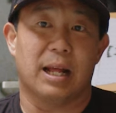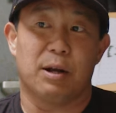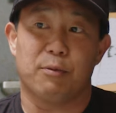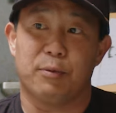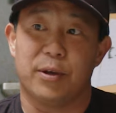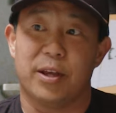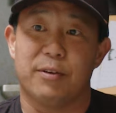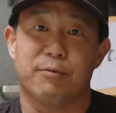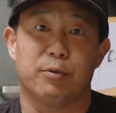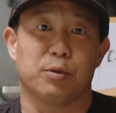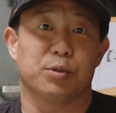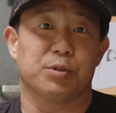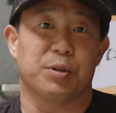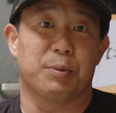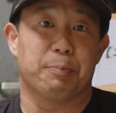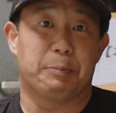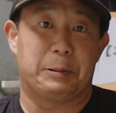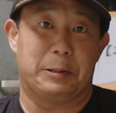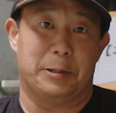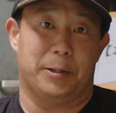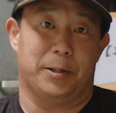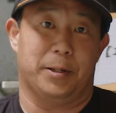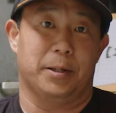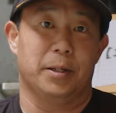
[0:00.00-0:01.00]
that wave will
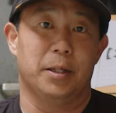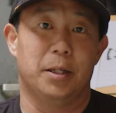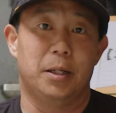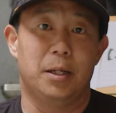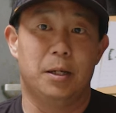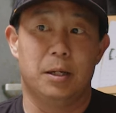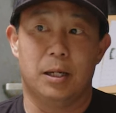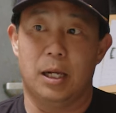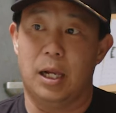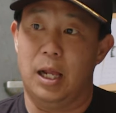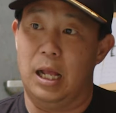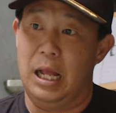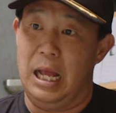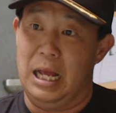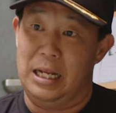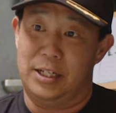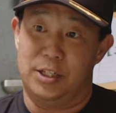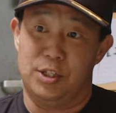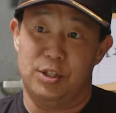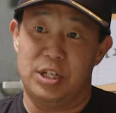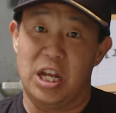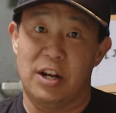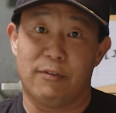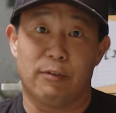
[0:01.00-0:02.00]
appear.
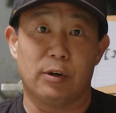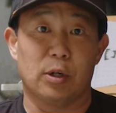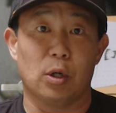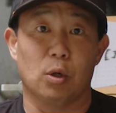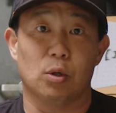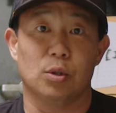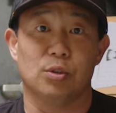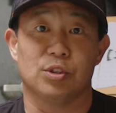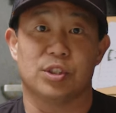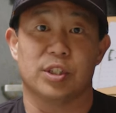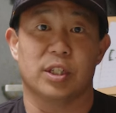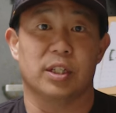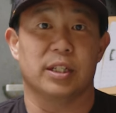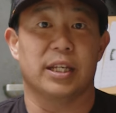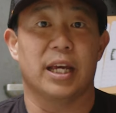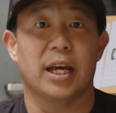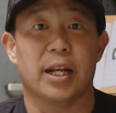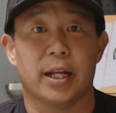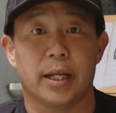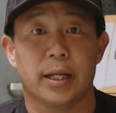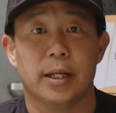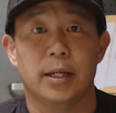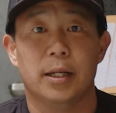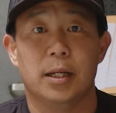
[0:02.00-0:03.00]
And you never know who's gonna
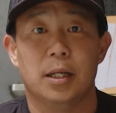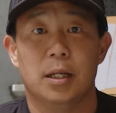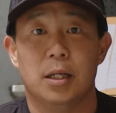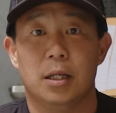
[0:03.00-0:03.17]
get it.